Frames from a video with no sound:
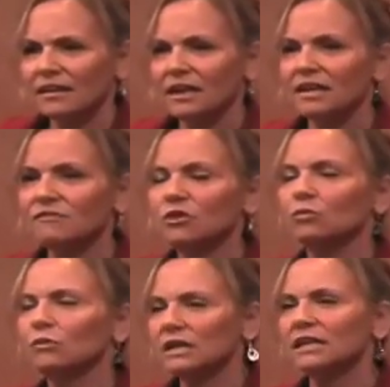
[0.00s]
And if
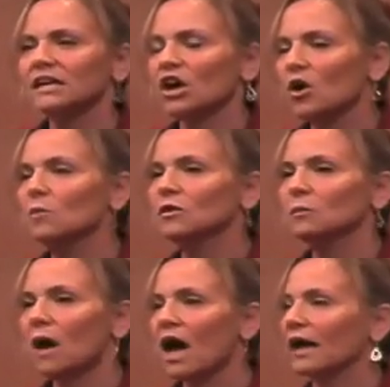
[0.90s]
you really calm
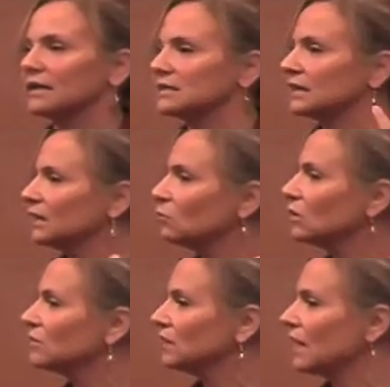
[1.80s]
your mind and get
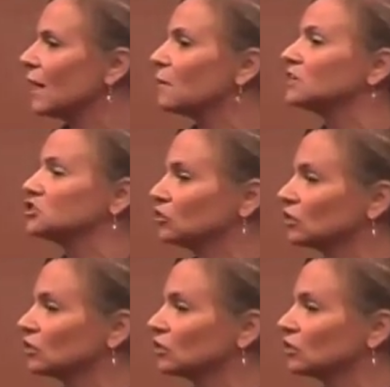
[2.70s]
rid of the yeah buts, you're